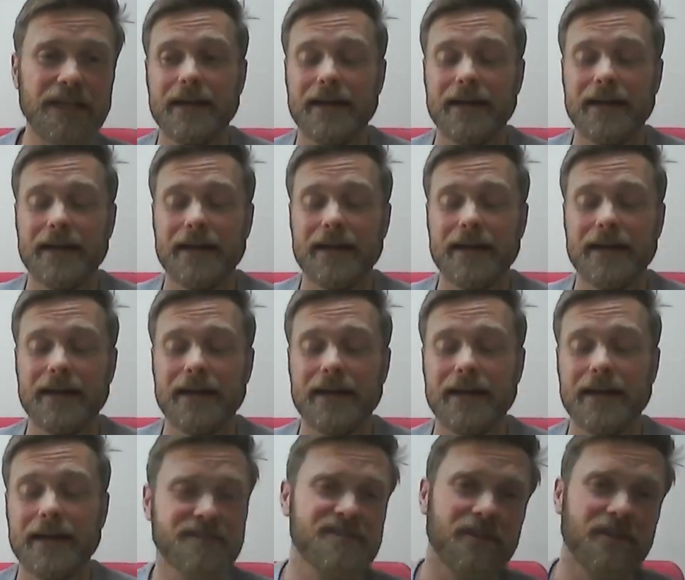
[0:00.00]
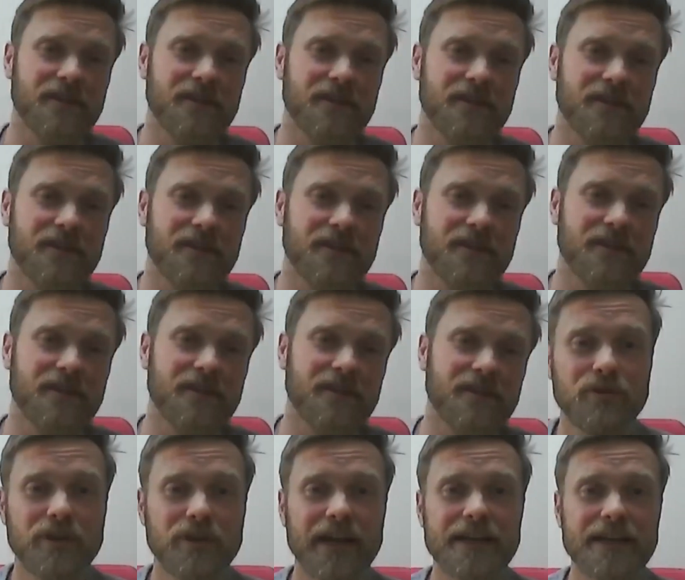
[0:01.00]
Got stuck here in the
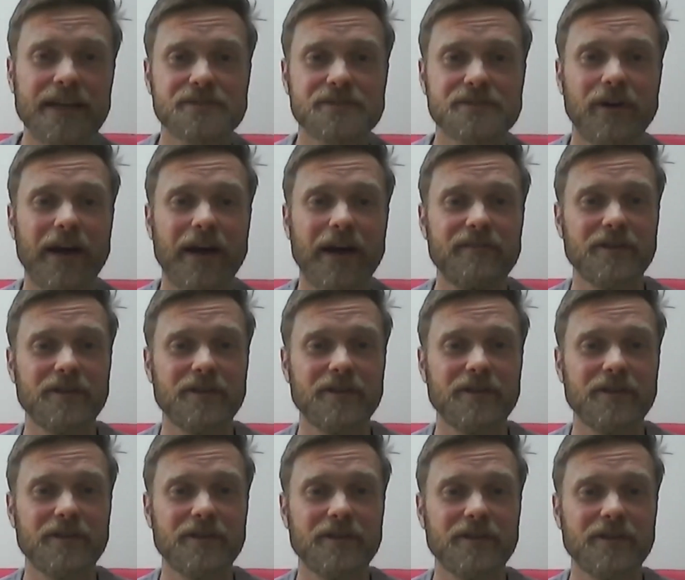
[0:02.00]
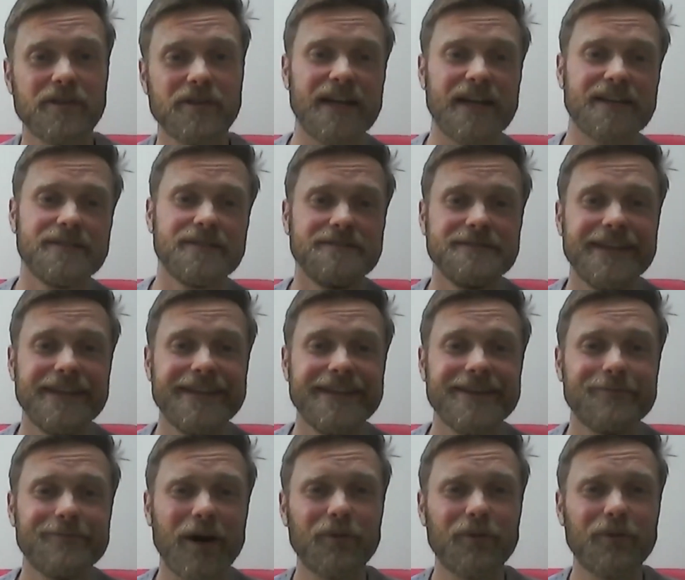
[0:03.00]
UK, so I haven't gone back.
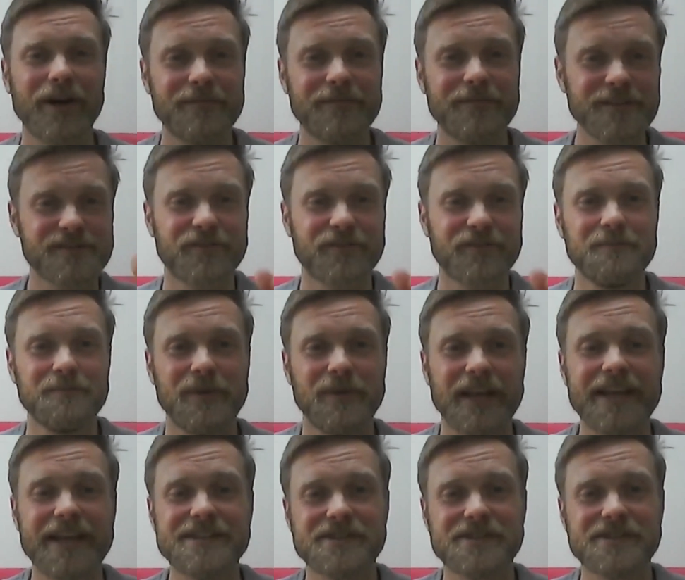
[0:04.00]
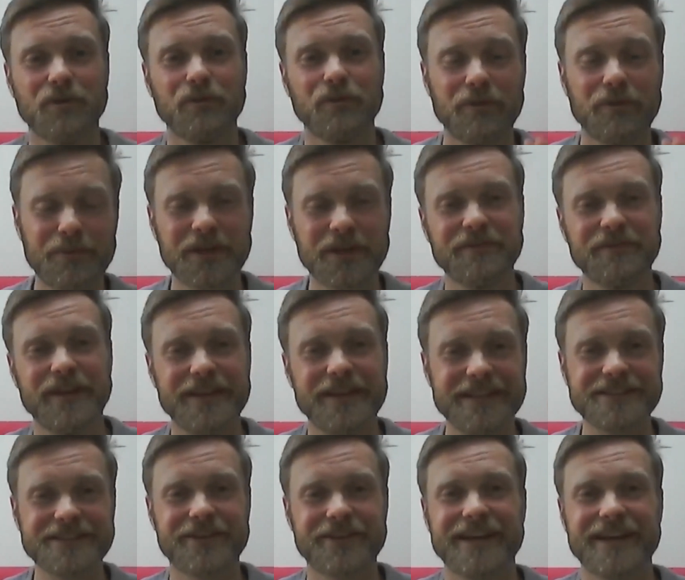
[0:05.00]
My wife is from Malaysia, so we're a bit of an
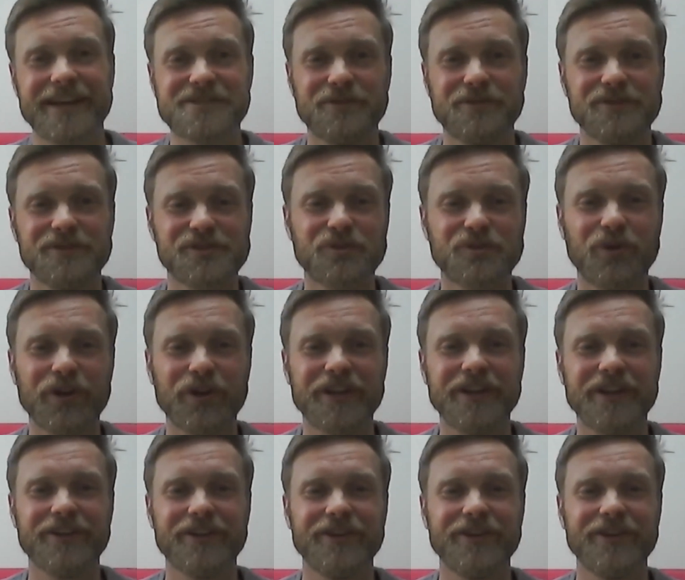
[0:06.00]
international squad here.